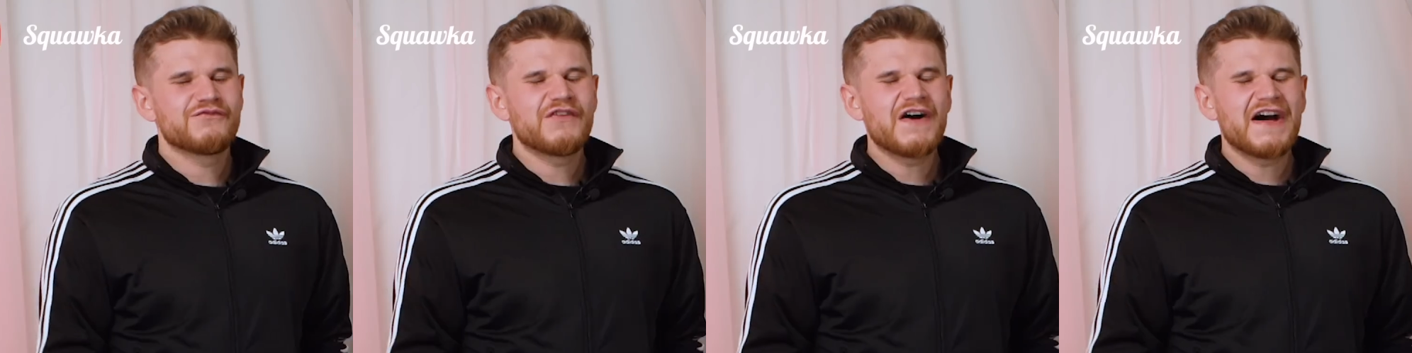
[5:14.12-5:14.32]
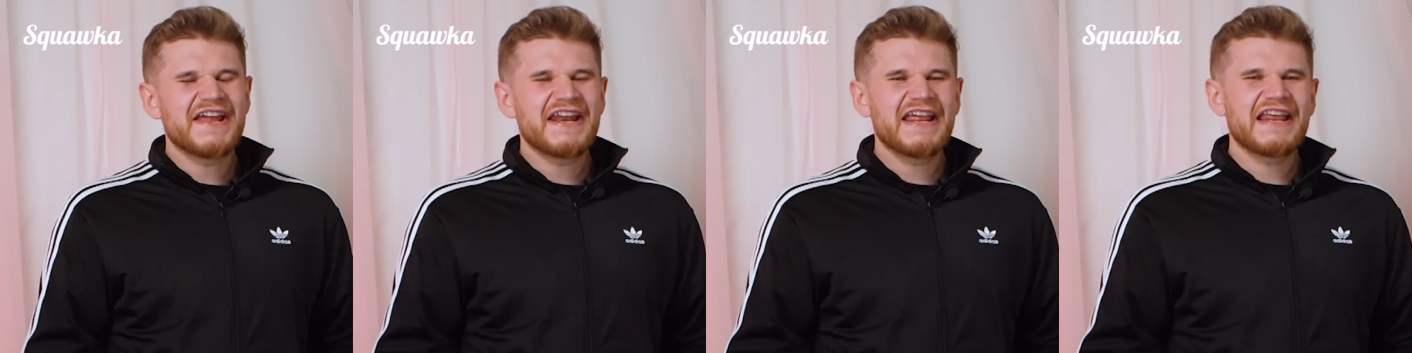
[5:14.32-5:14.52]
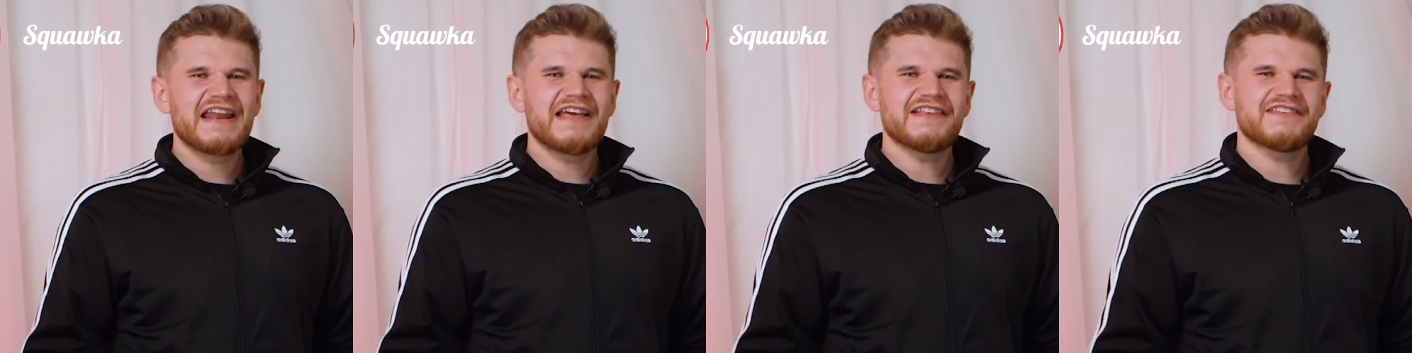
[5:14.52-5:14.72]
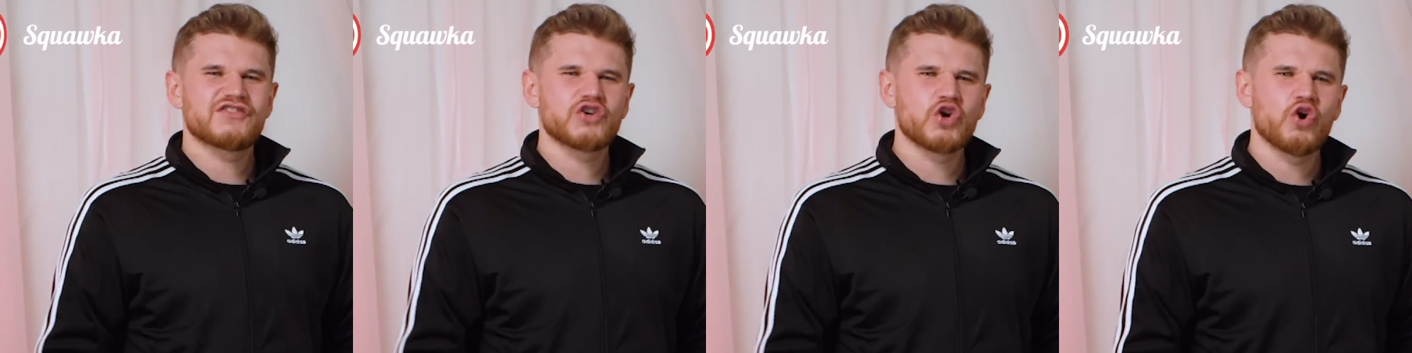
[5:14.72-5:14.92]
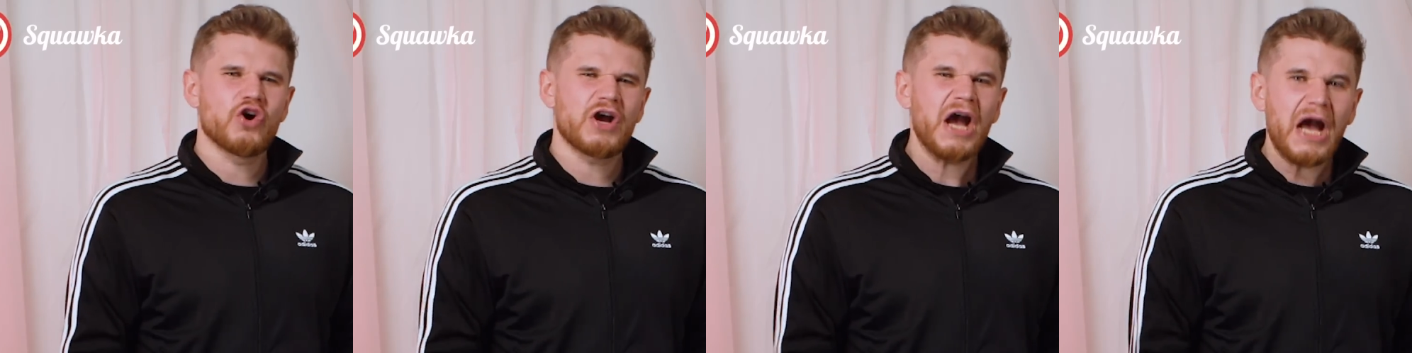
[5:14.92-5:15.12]
finally, let's
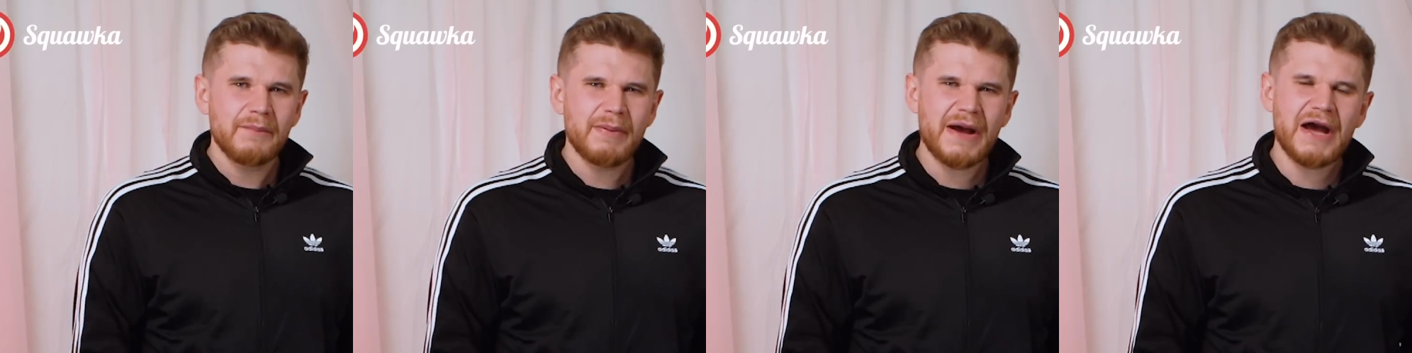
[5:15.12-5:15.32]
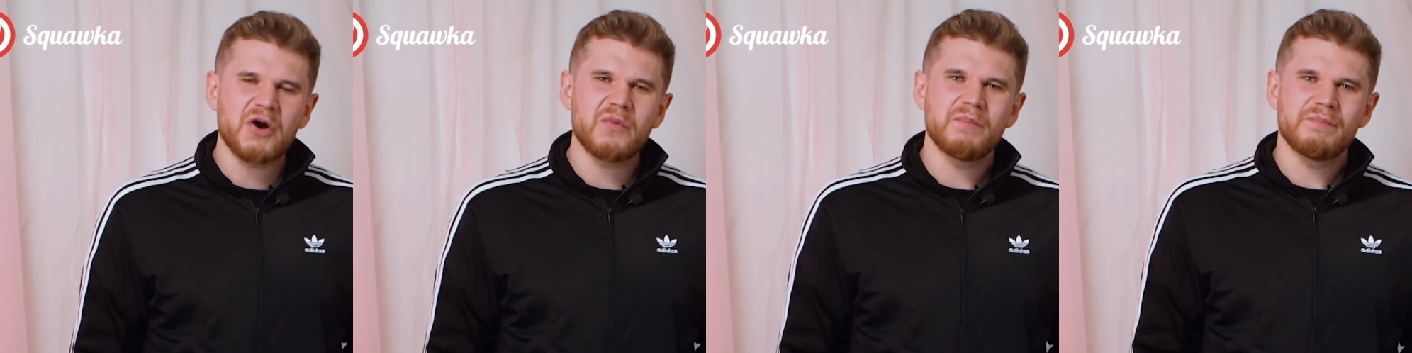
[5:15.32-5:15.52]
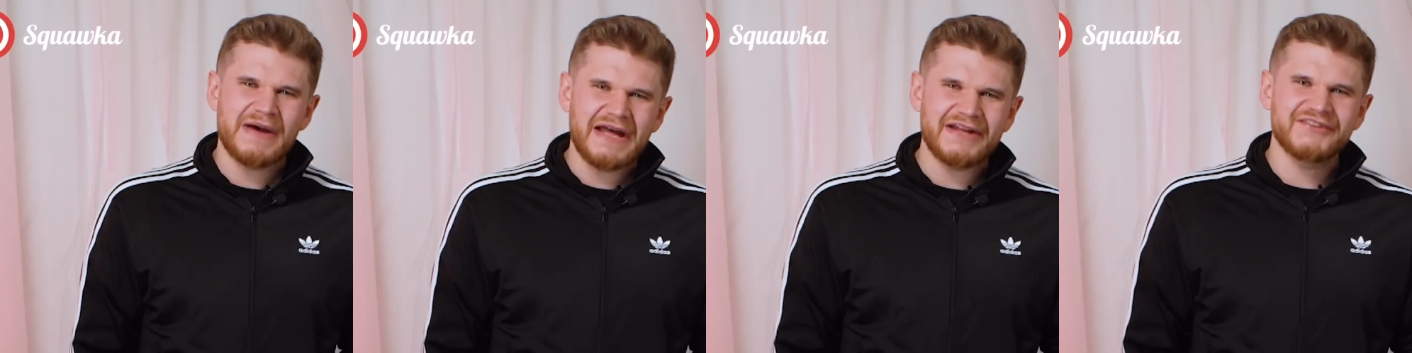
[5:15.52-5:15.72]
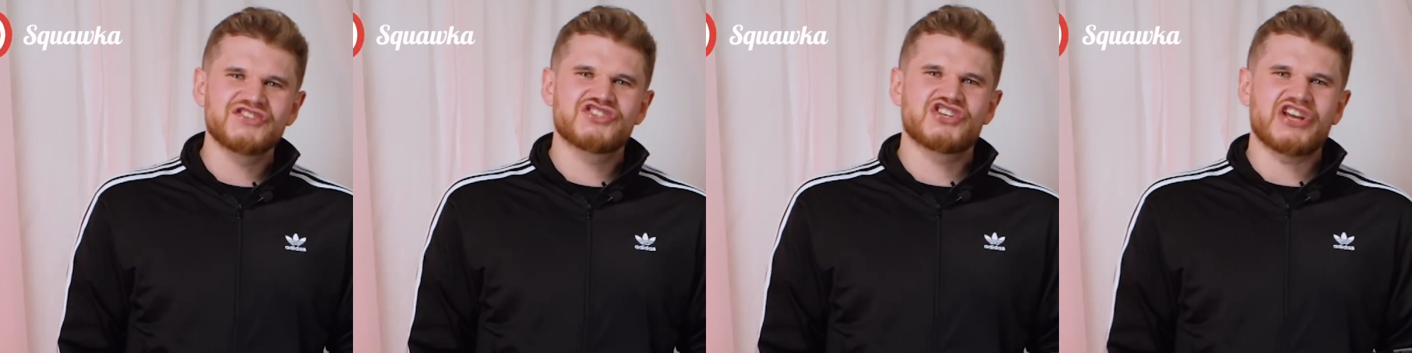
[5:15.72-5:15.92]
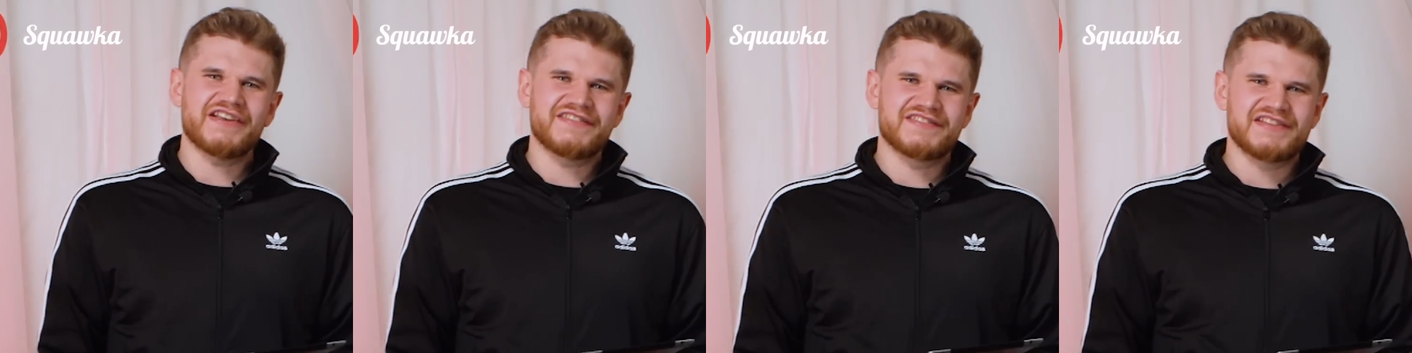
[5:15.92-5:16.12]
talk about
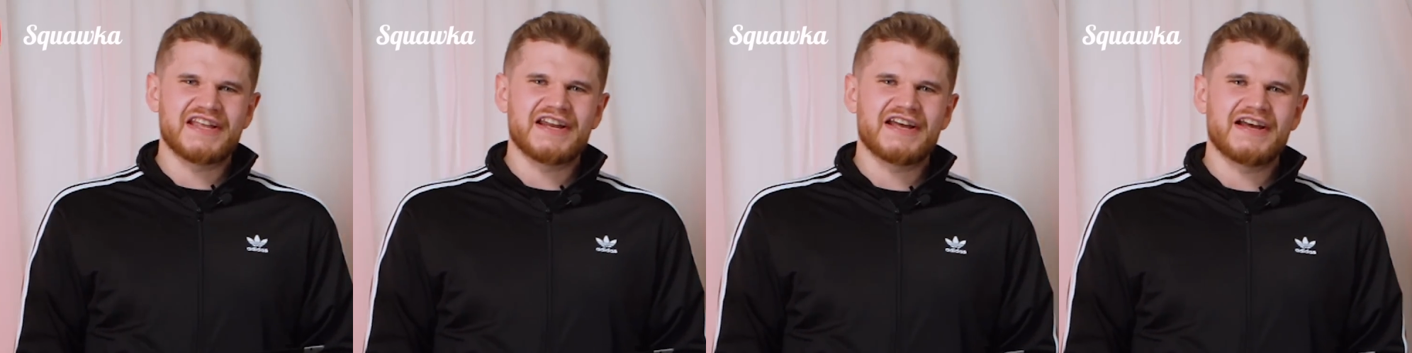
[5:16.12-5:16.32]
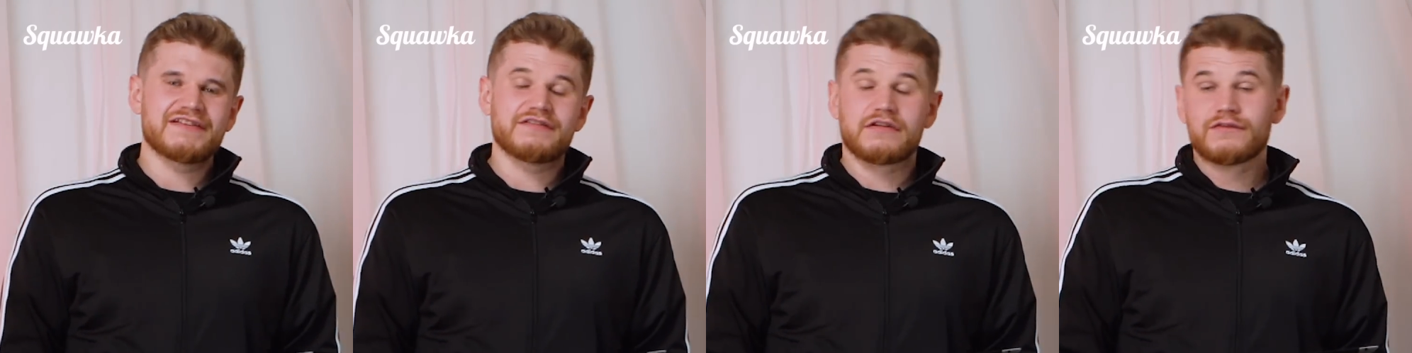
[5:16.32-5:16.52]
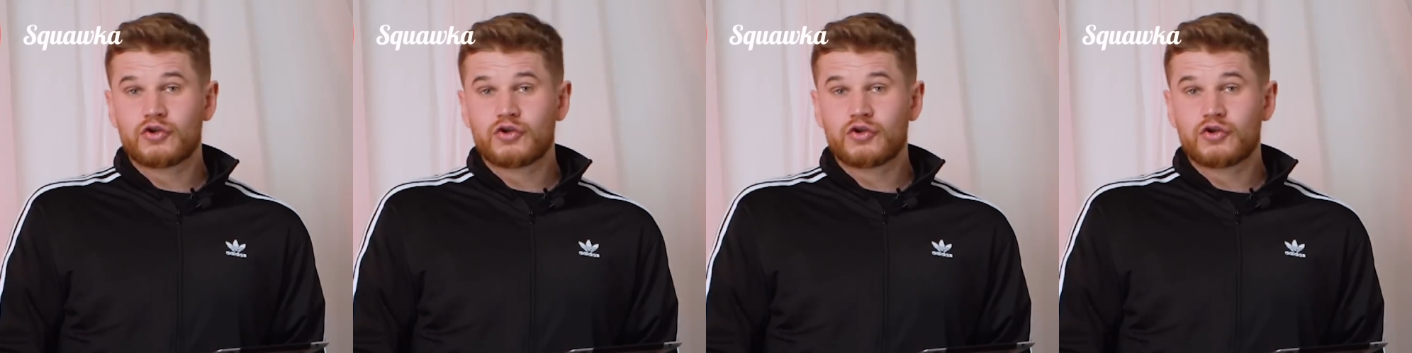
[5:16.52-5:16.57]
Manchester United.